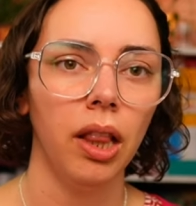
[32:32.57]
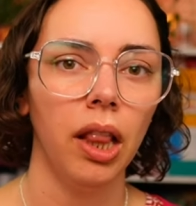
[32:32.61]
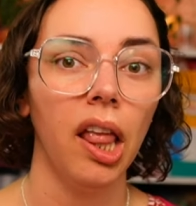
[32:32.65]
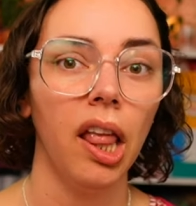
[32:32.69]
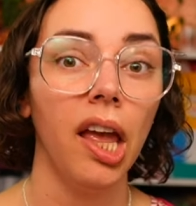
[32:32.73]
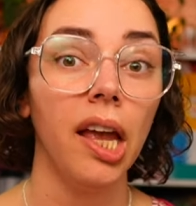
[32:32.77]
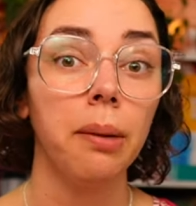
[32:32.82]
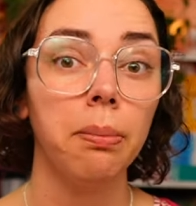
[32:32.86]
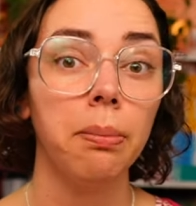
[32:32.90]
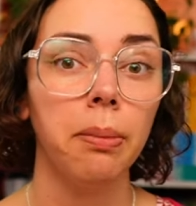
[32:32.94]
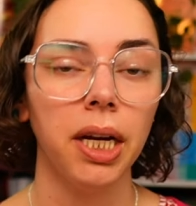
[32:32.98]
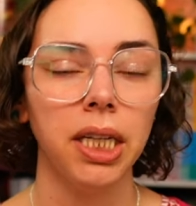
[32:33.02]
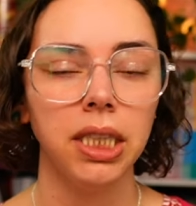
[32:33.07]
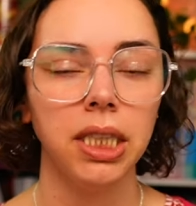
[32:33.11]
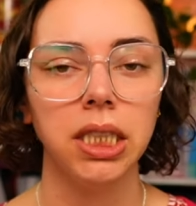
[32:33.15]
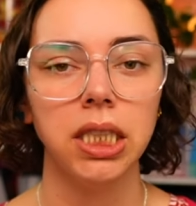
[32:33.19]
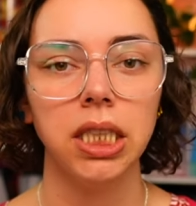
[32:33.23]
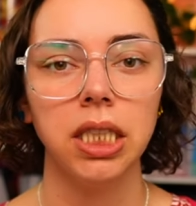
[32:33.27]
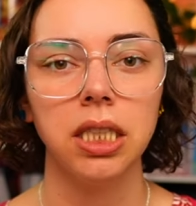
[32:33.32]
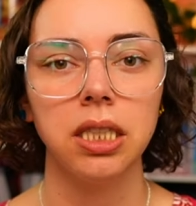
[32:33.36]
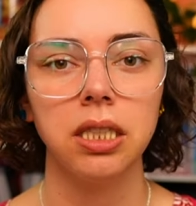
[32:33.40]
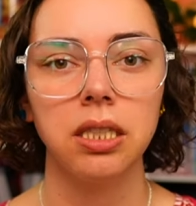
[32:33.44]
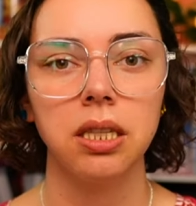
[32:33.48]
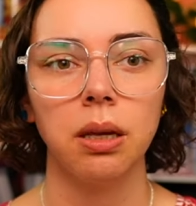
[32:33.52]

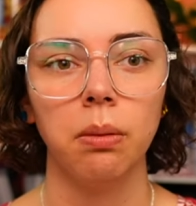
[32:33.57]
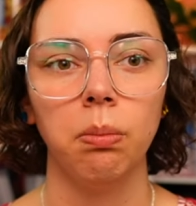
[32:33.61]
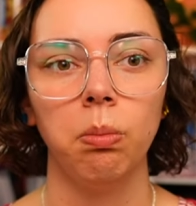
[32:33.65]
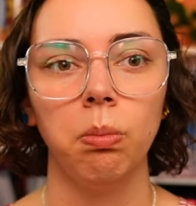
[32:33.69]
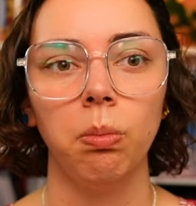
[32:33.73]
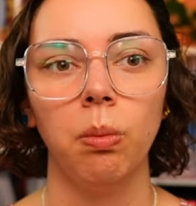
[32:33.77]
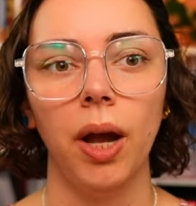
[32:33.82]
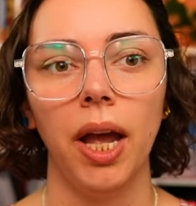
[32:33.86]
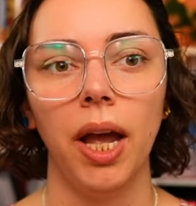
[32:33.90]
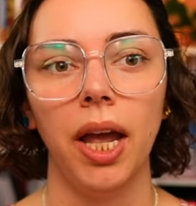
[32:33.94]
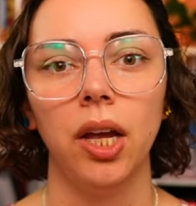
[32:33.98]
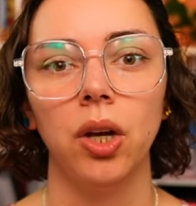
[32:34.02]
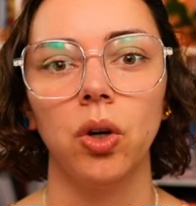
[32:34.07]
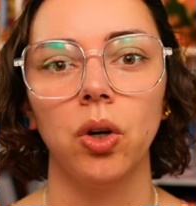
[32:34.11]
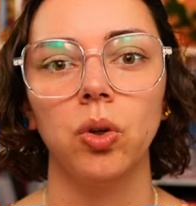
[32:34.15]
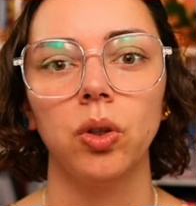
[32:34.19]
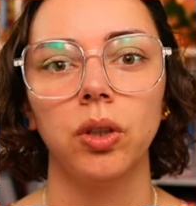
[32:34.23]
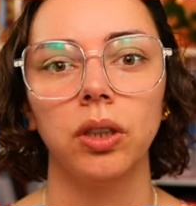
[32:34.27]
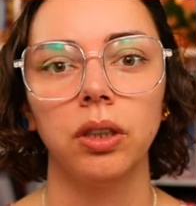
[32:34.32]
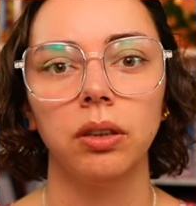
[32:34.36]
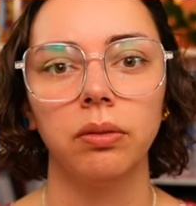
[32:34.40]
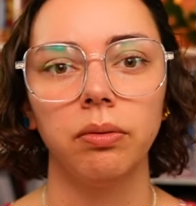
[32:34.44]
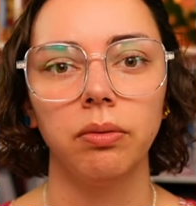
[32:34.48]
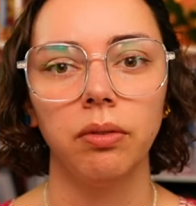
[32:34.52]
like-minded in some way
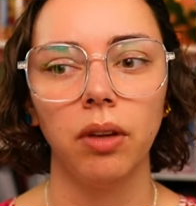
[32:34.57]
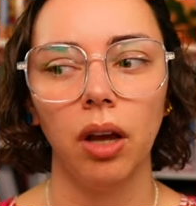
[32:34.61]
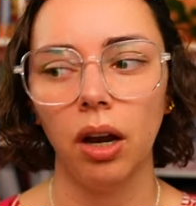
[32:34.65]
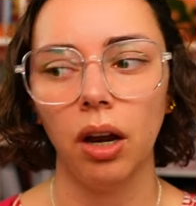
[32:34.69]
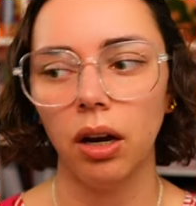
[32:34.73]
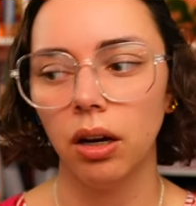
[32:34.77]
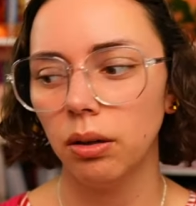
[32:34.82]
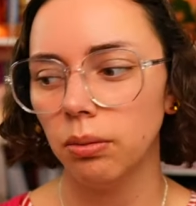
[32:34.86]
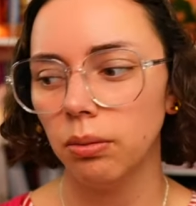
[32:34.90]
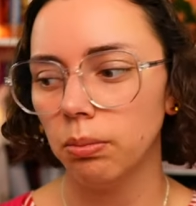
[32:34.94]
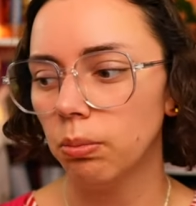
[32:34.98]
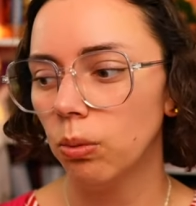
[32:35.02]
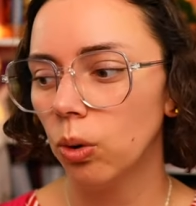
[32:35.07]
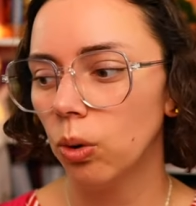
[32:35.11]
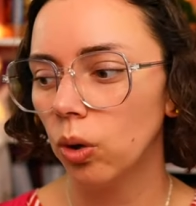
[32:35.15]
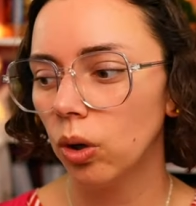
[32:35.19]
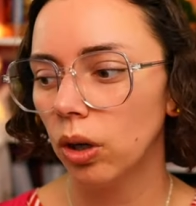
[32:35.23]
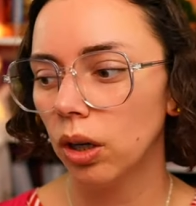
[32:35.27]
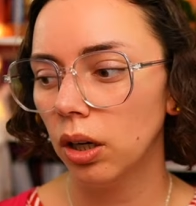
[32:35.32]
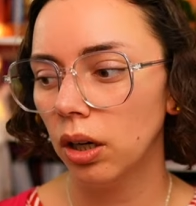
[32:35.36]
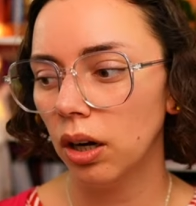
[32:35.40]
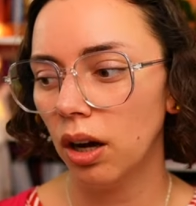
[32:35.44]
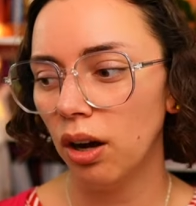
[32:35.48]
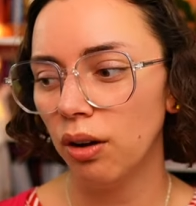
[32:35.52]
or are
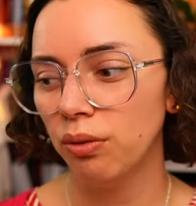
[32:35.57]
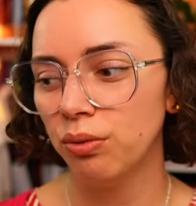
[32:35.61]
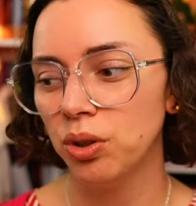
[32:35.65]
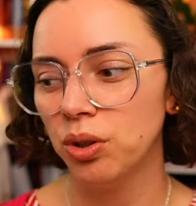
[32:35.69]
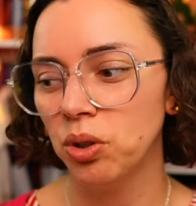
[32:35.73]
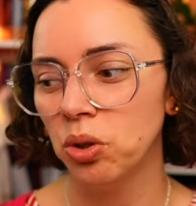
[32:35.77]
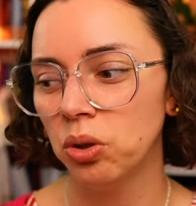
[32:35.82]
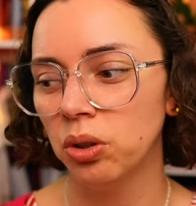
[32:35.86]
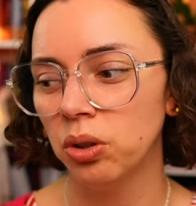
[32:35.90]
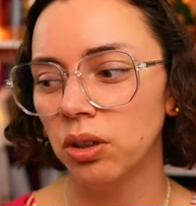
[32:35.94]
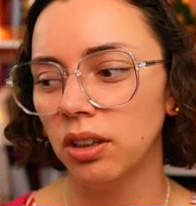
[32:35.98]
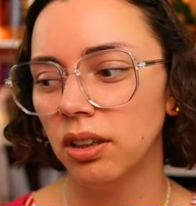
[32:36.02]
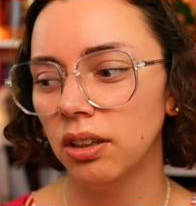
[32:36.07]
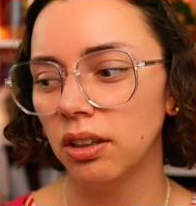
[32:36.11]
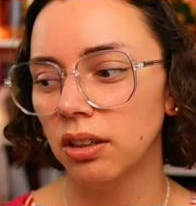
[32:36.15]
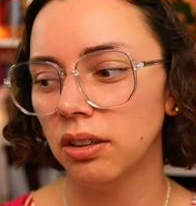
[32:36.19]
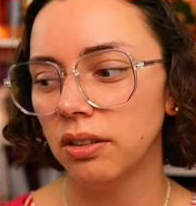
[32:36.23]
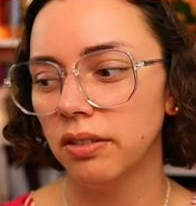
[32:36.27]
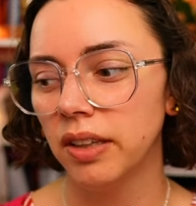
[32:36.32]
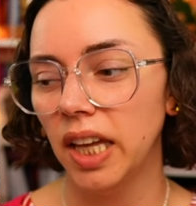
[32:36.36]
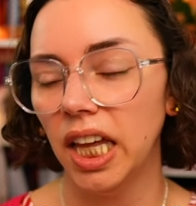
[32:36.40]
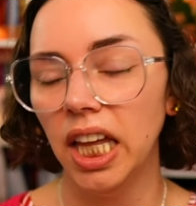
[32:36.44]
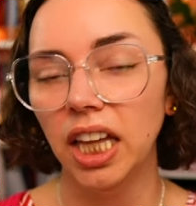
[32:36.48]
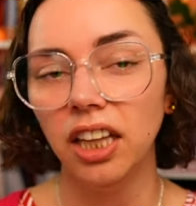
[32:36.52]
more of your
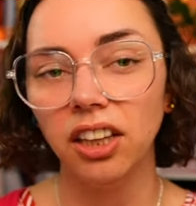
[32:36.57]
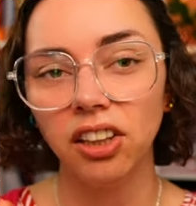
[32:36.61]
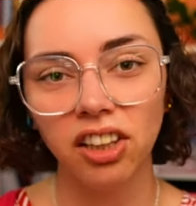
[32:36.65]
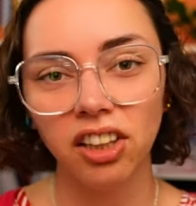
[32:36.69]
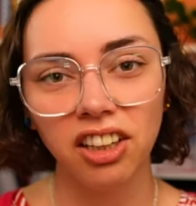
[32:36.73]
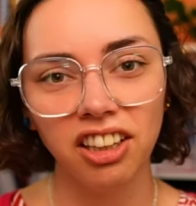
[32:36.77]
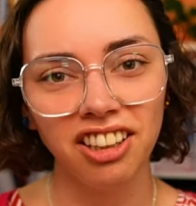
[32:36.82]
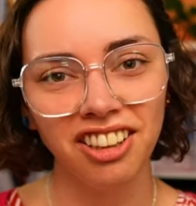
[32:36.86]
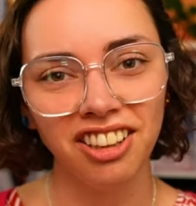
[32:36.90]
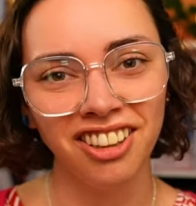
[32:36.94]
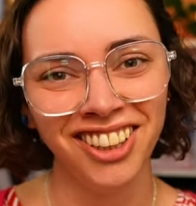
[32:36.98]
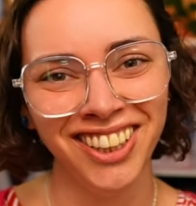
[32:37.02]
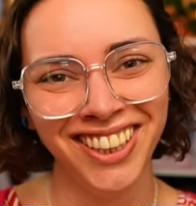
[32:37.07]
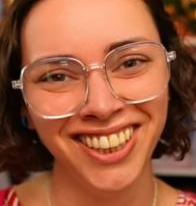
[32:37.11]
ilk